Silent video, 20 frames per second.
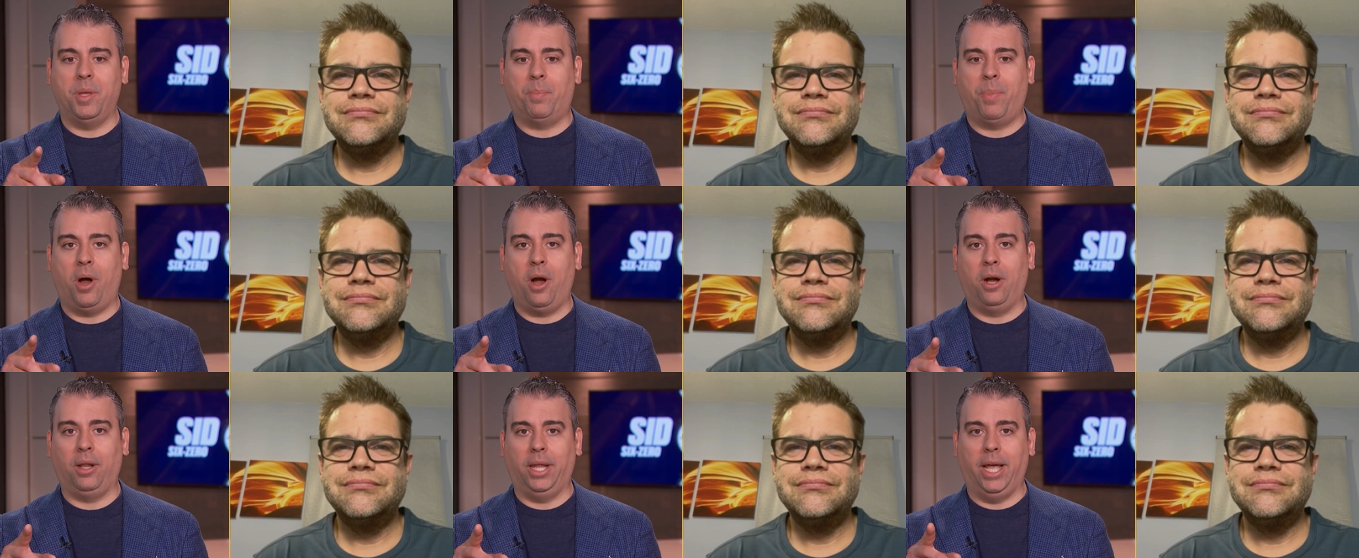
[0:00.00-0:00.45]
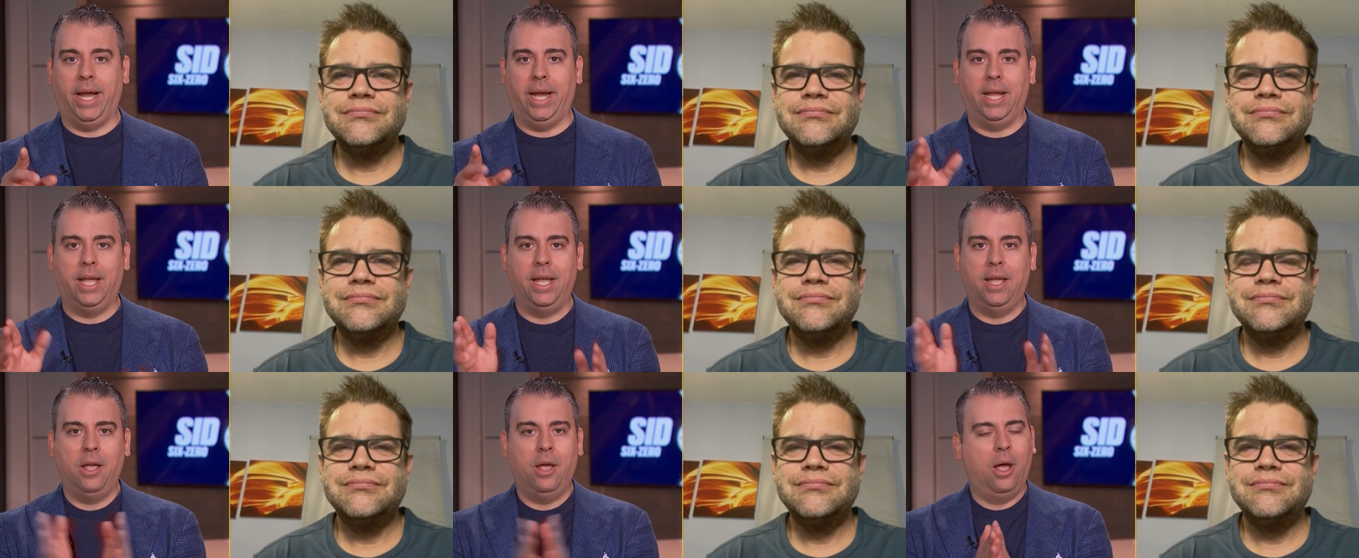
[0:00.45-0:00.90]
Speaker 1: the Parlay.
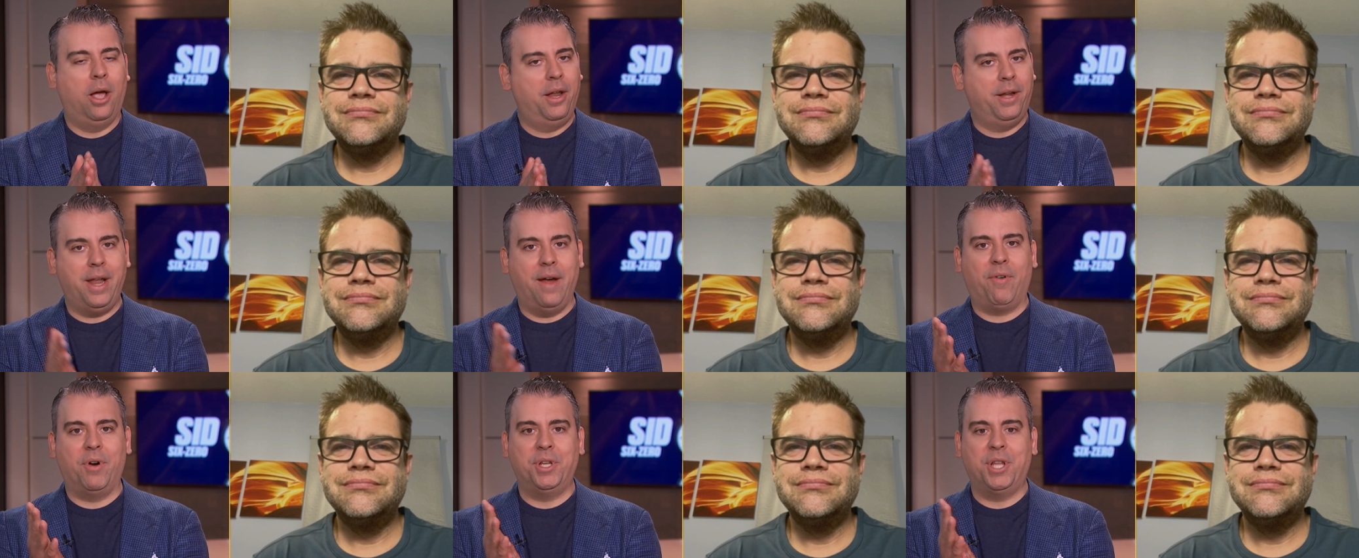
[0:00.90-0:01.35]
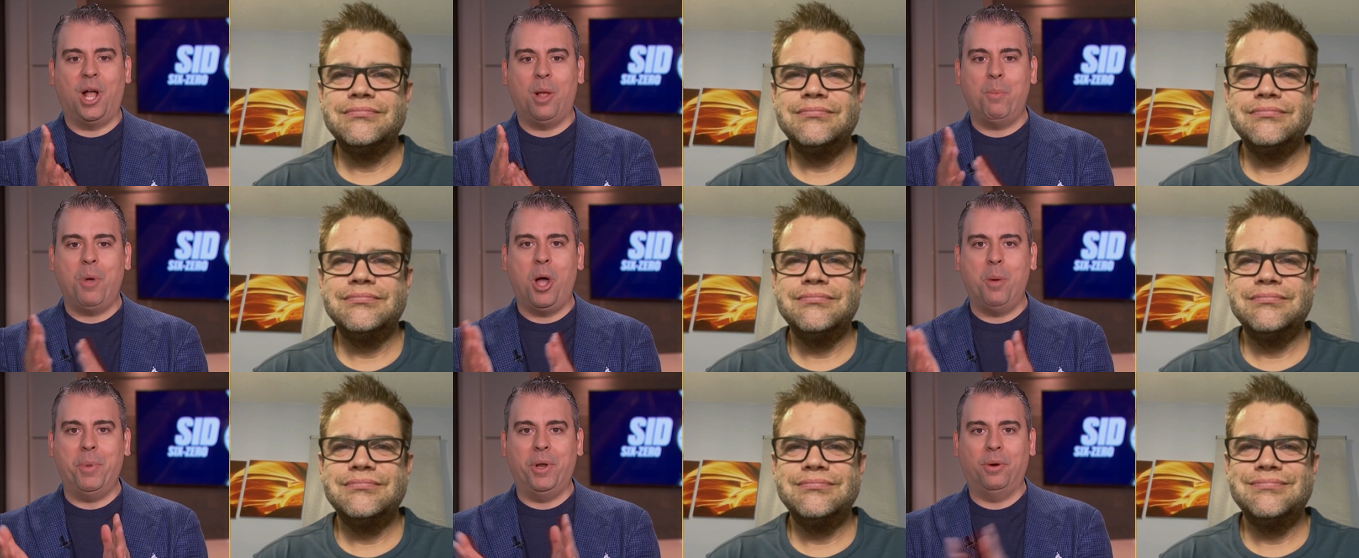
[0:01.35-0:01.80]
Never a dull
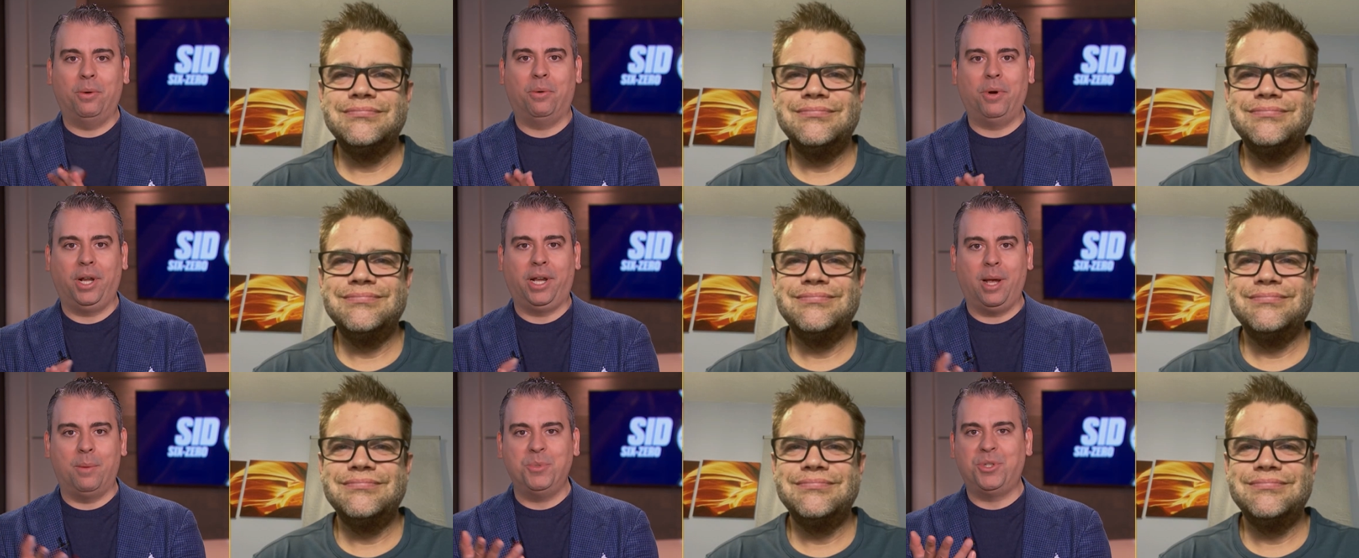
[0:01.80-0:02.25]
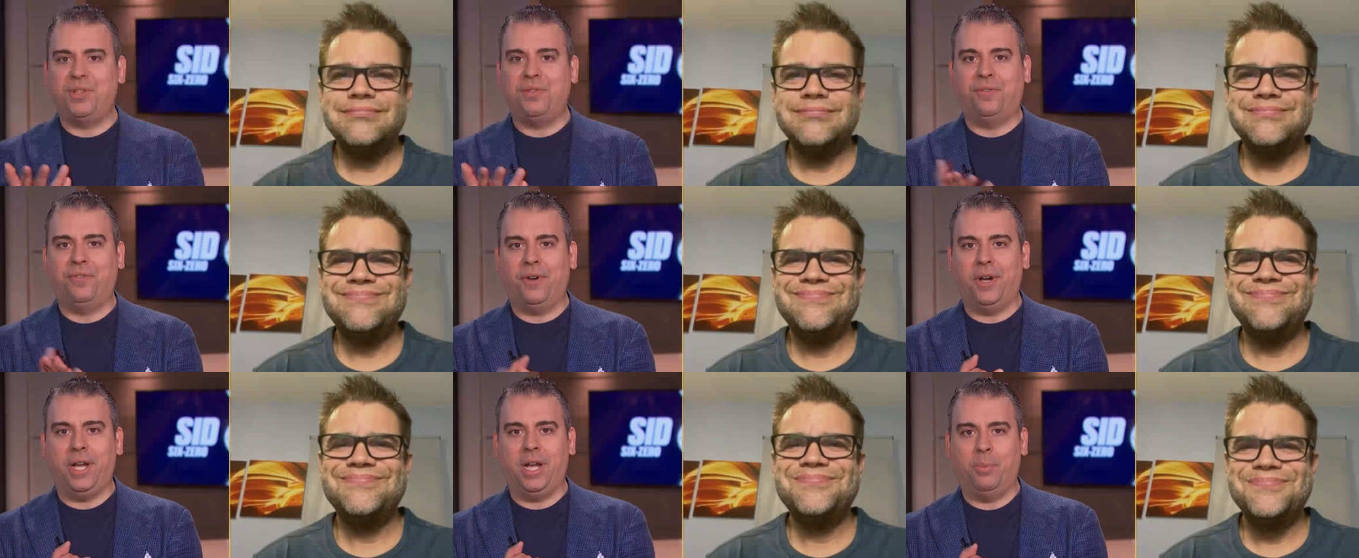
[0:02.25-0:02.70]
moment when it comes to
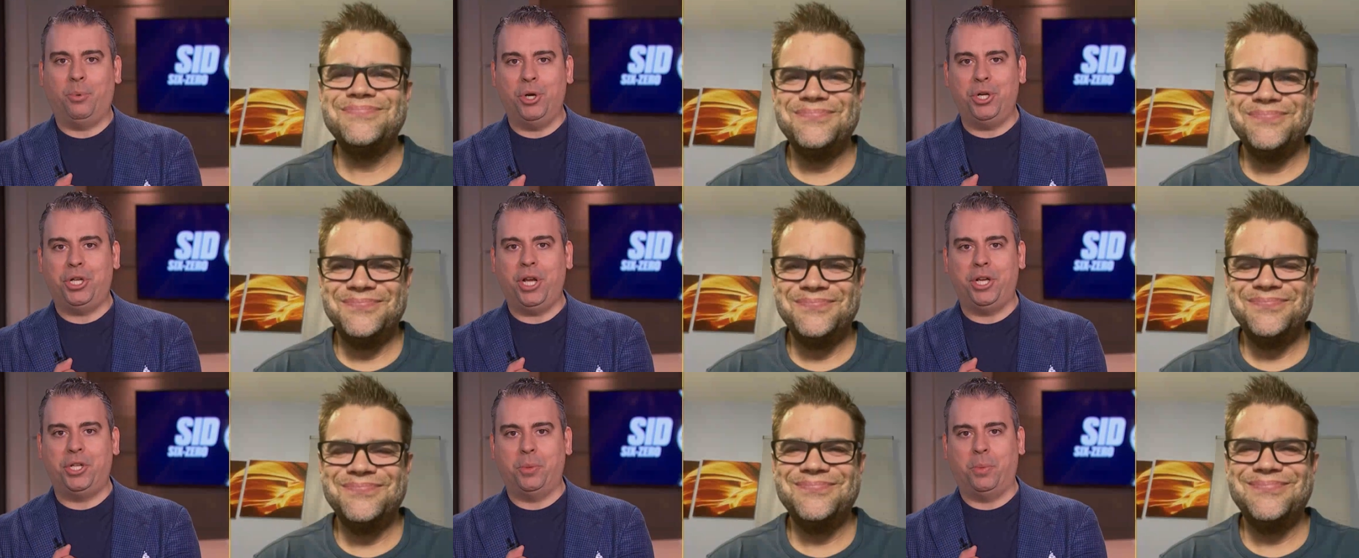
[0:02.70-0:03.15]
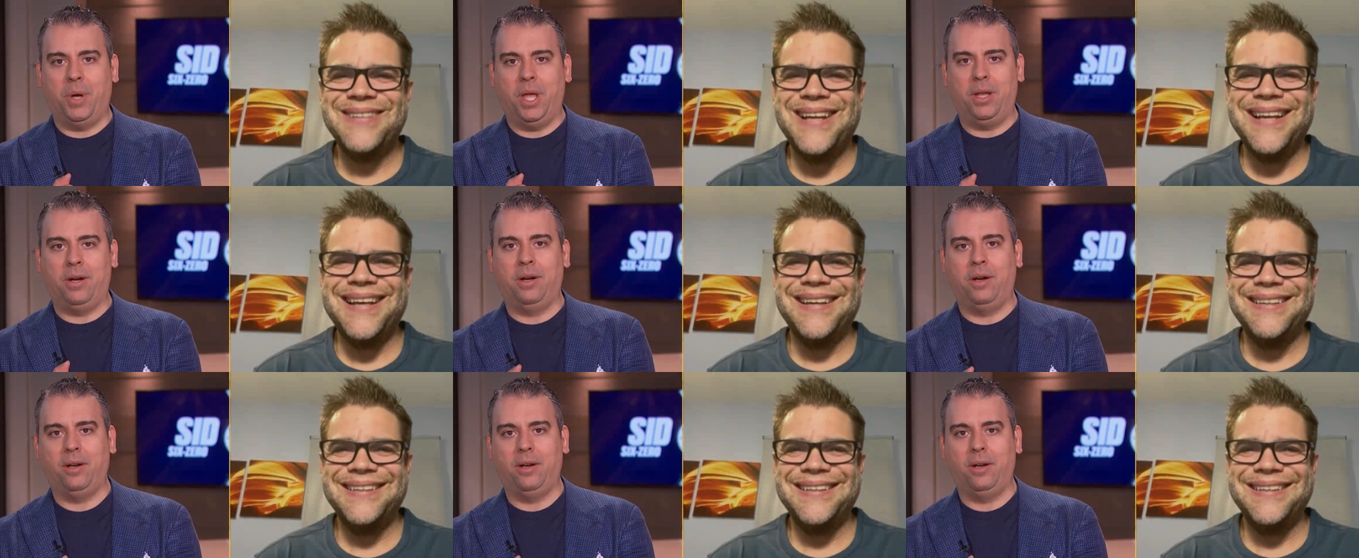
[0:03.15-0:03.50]
footy. Appreciate you, brother.